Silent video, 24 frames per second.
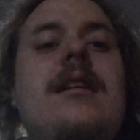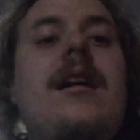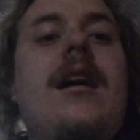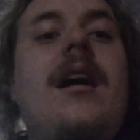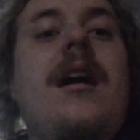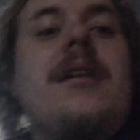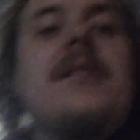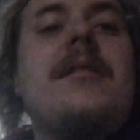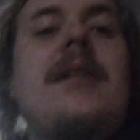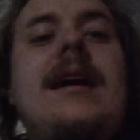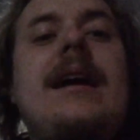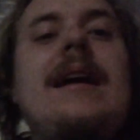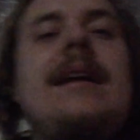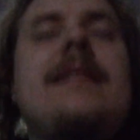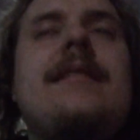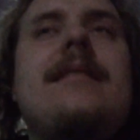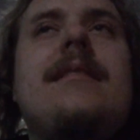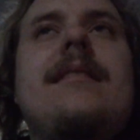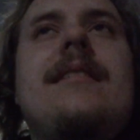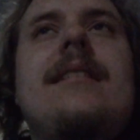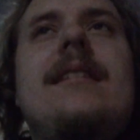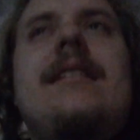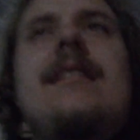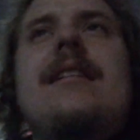Alright,
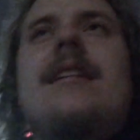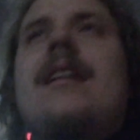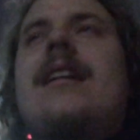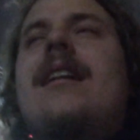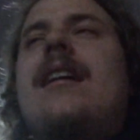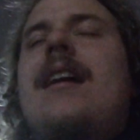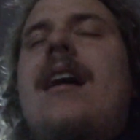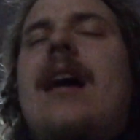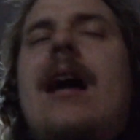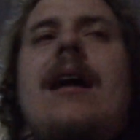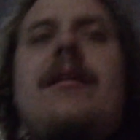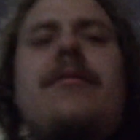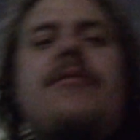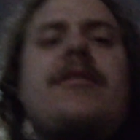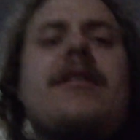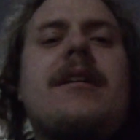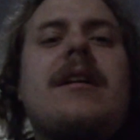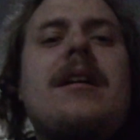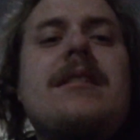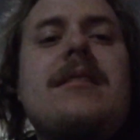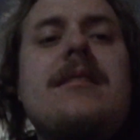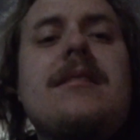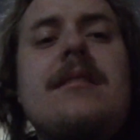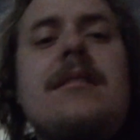the
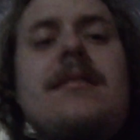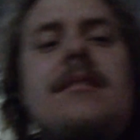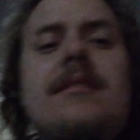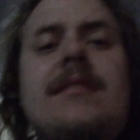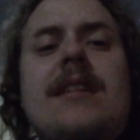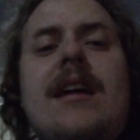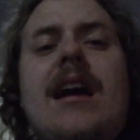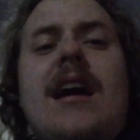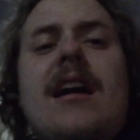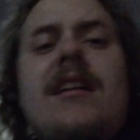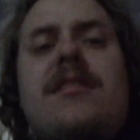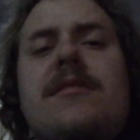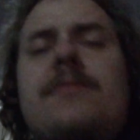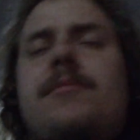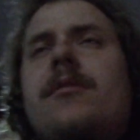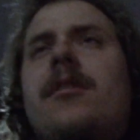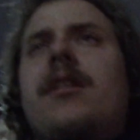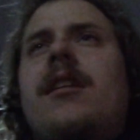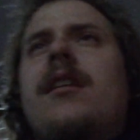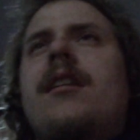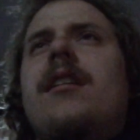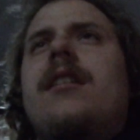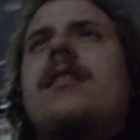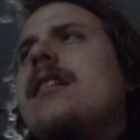African
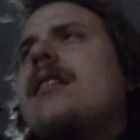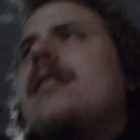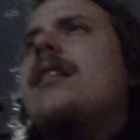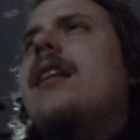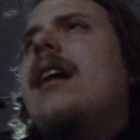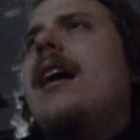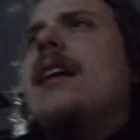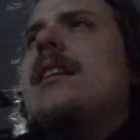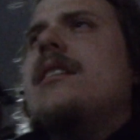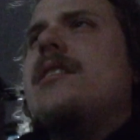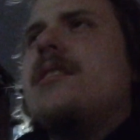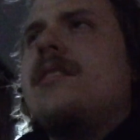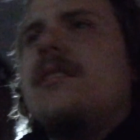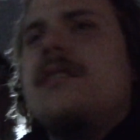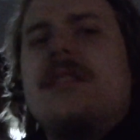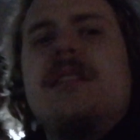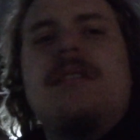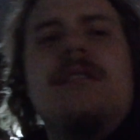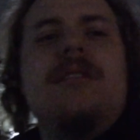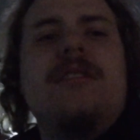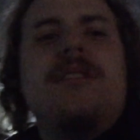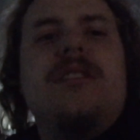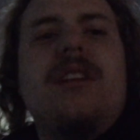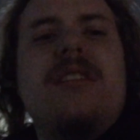diaspora class
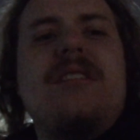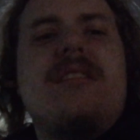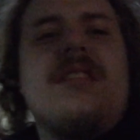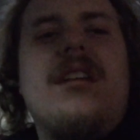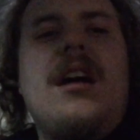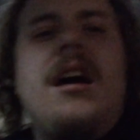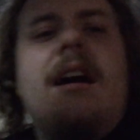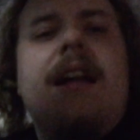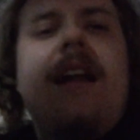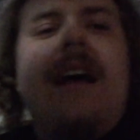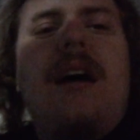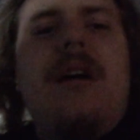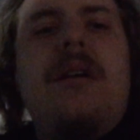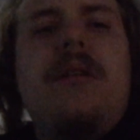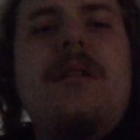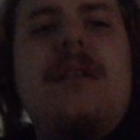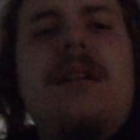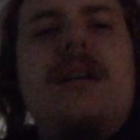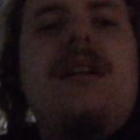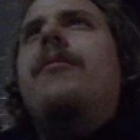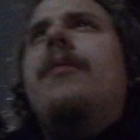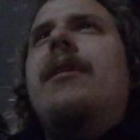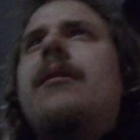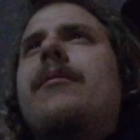just got out.
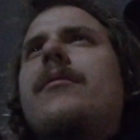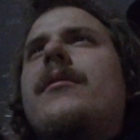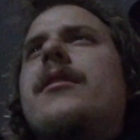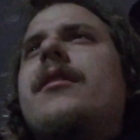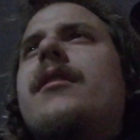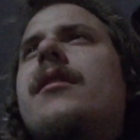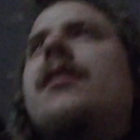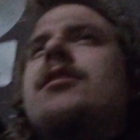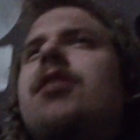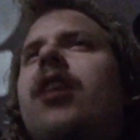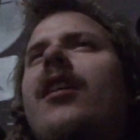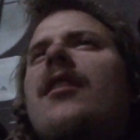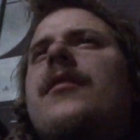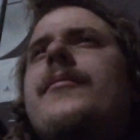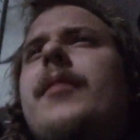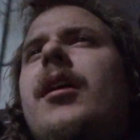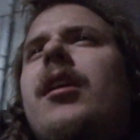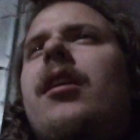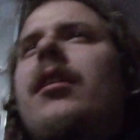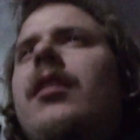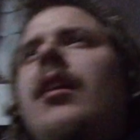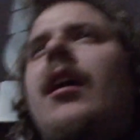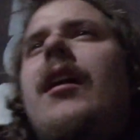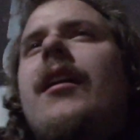We were talking
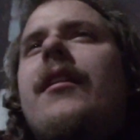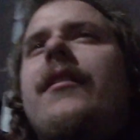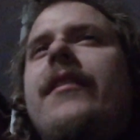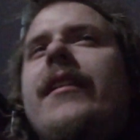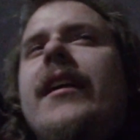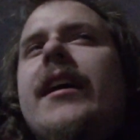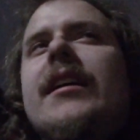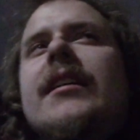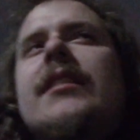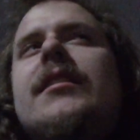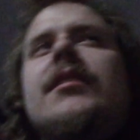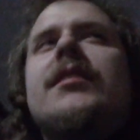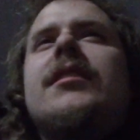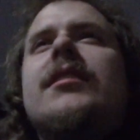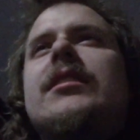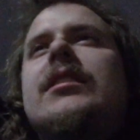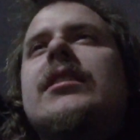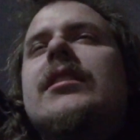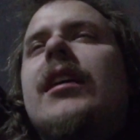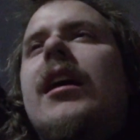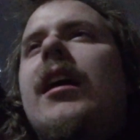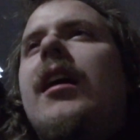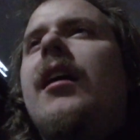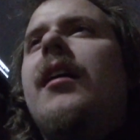about a lot of
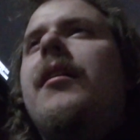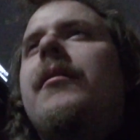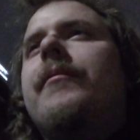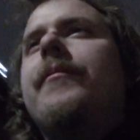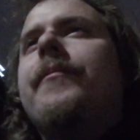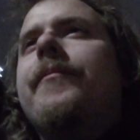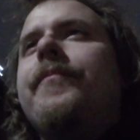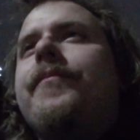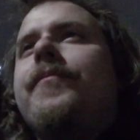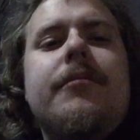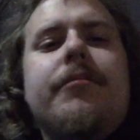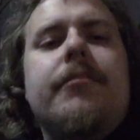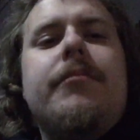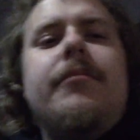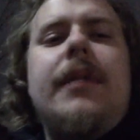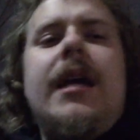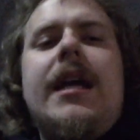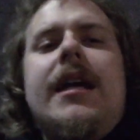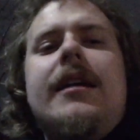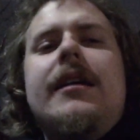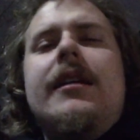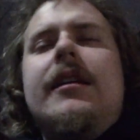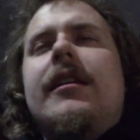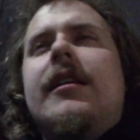things,
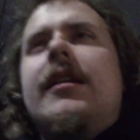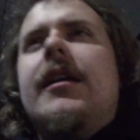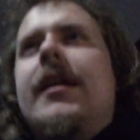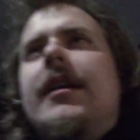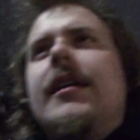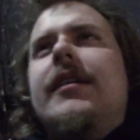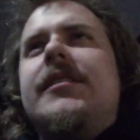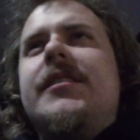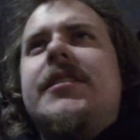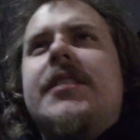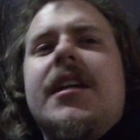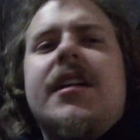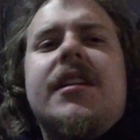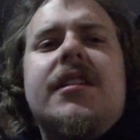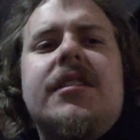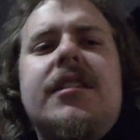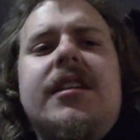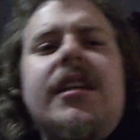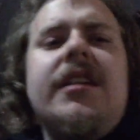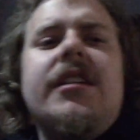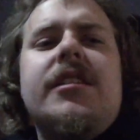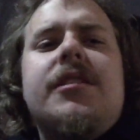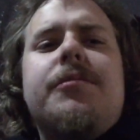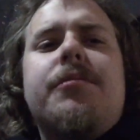mainly
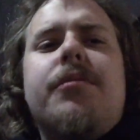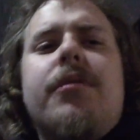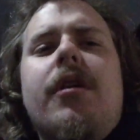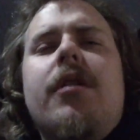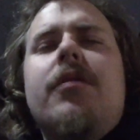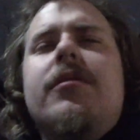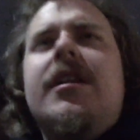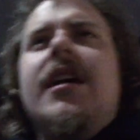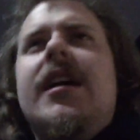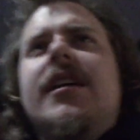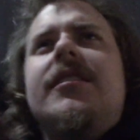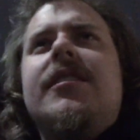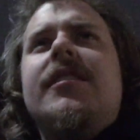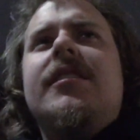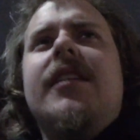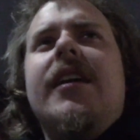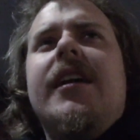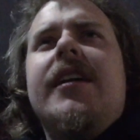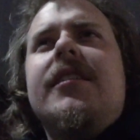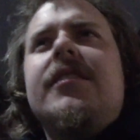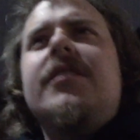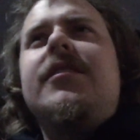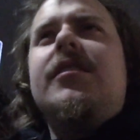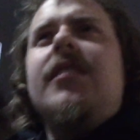60s protest
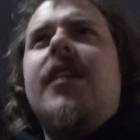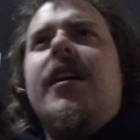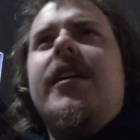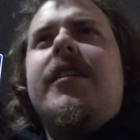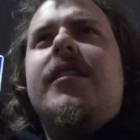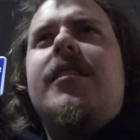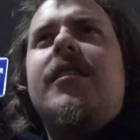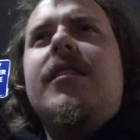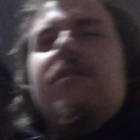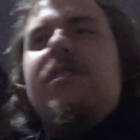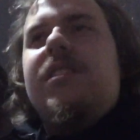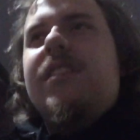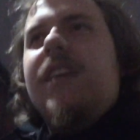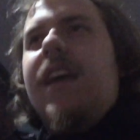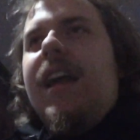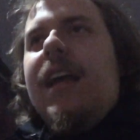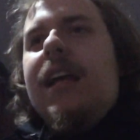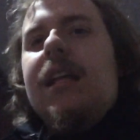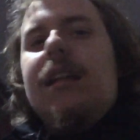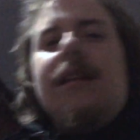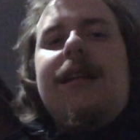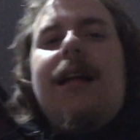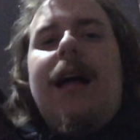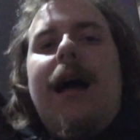things like Say
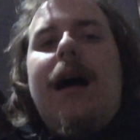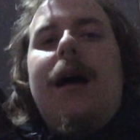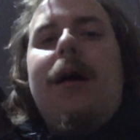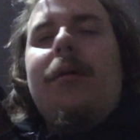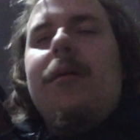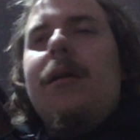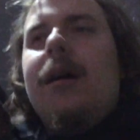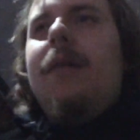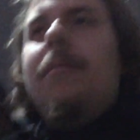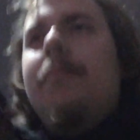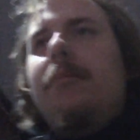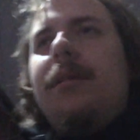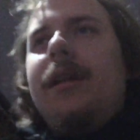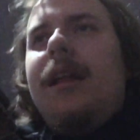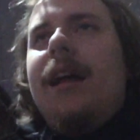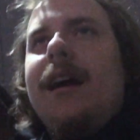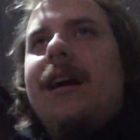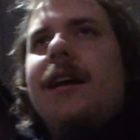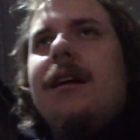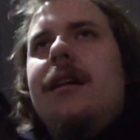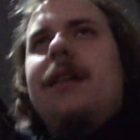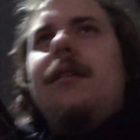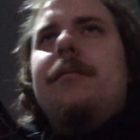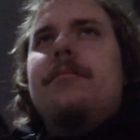It Loud, I'm
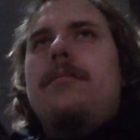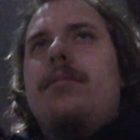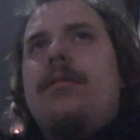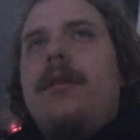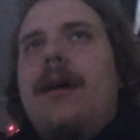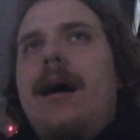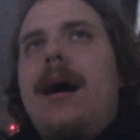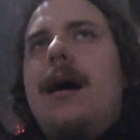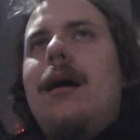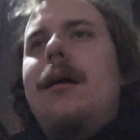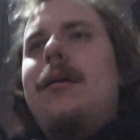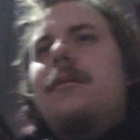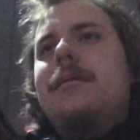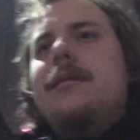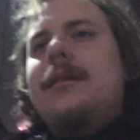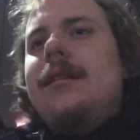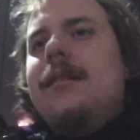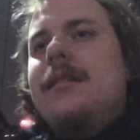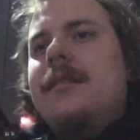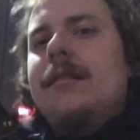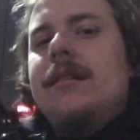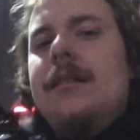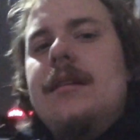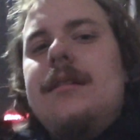Black and I'm Proud, and